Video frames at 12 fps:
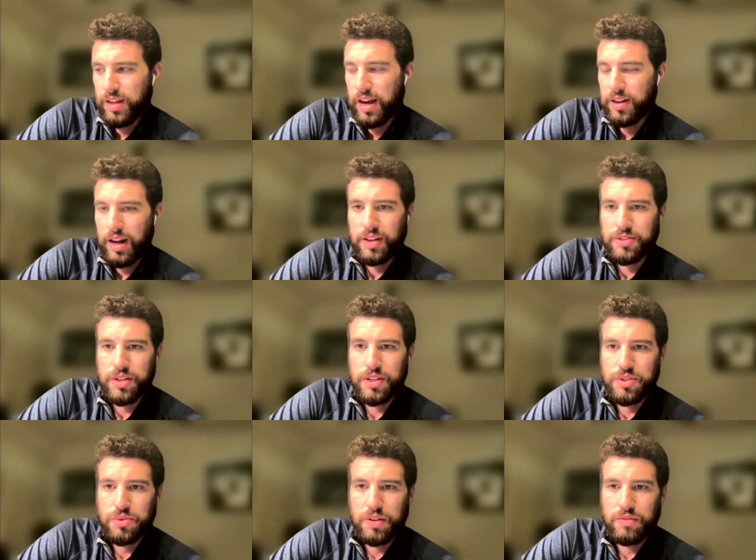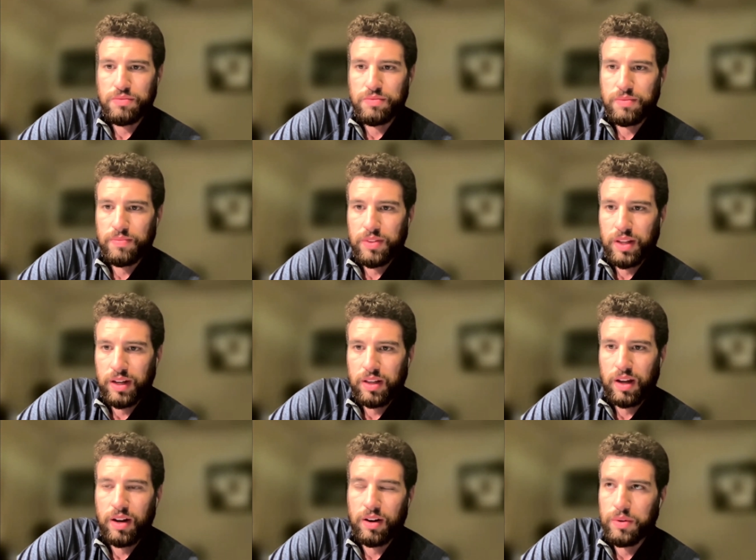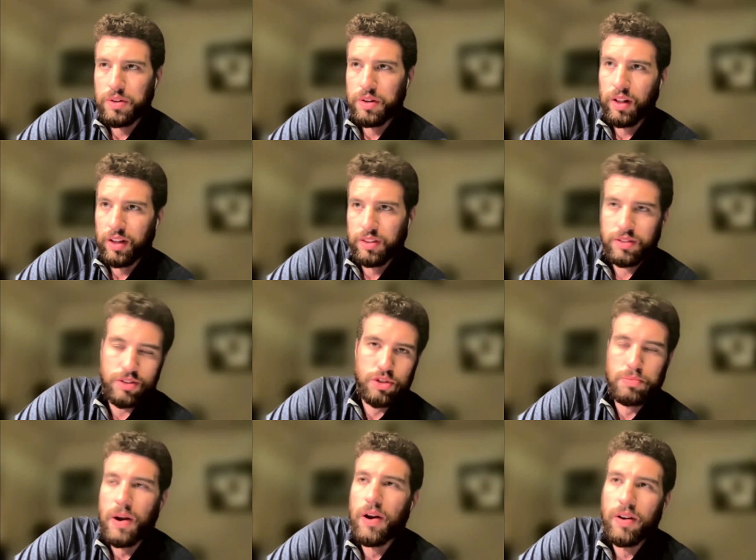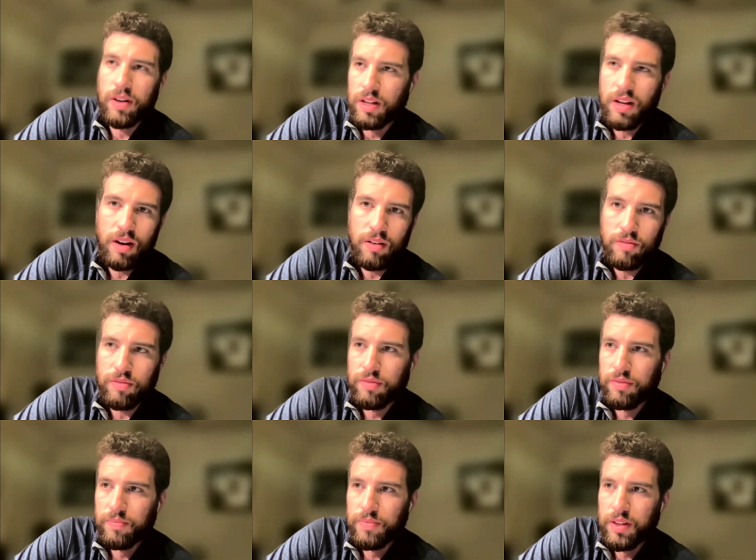has a history of, like, I don't know what you call it, like the disparity of